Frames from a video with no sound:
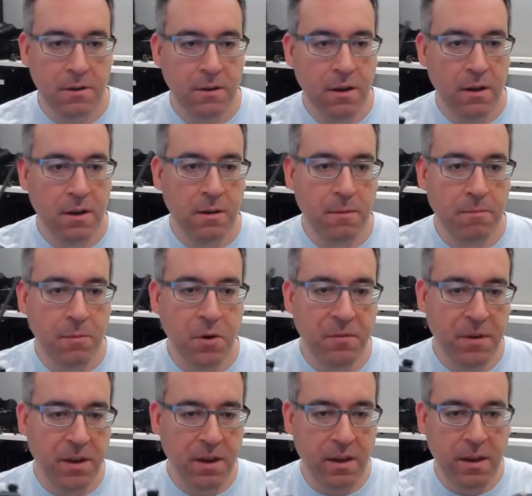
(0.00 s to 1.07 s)

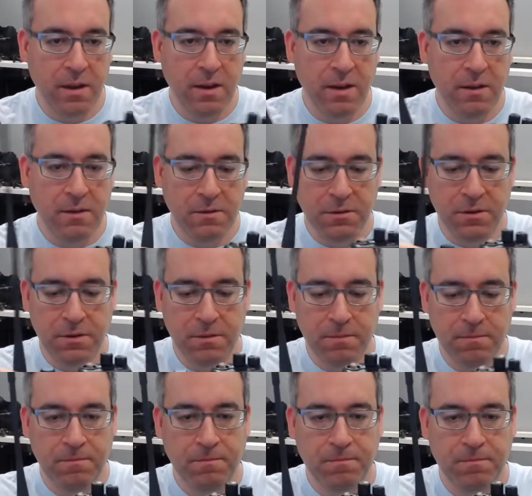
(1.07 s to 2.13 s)
Bofang handheld.
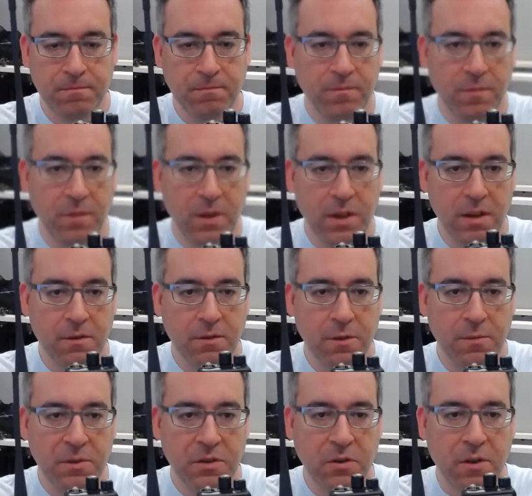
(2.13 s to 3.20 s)
A little
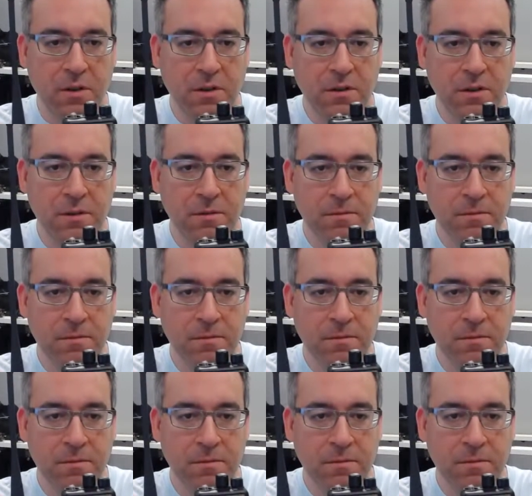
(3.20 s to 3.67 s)
bit taller.